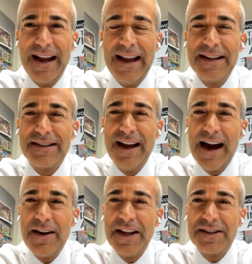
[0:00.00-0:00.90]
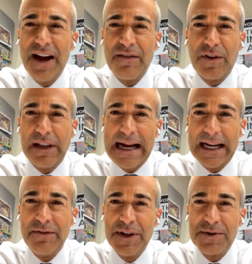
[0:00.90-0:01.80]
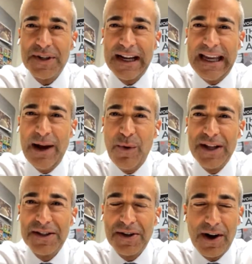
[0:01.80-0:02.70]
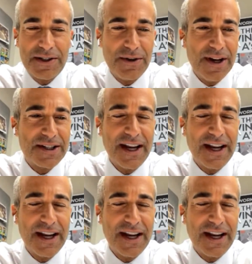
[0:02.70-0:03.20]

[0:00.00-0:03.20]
And it's not for lack of interest. I can't wait to talk to you guys.